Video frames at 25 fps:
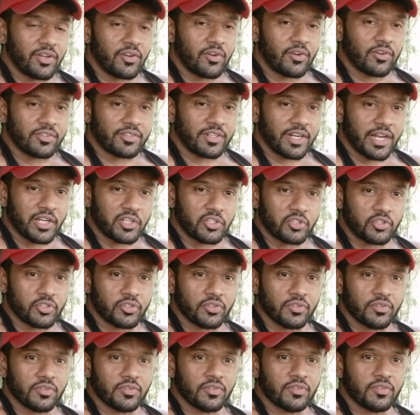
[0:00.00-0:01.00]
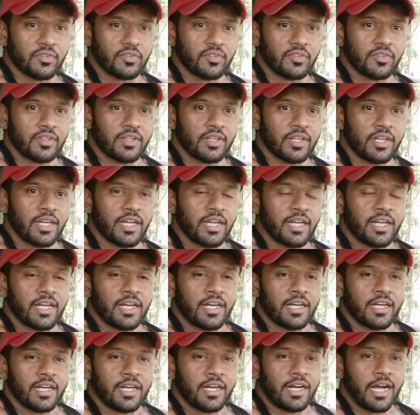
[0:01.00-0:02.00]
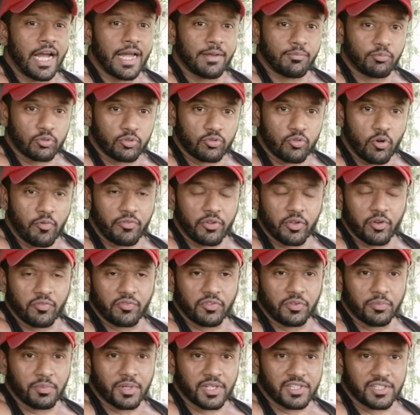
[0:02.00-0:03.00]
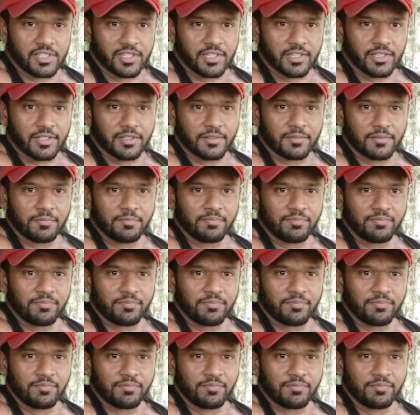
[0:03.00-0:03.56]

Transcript: contraction, hypertrophy of the muscle.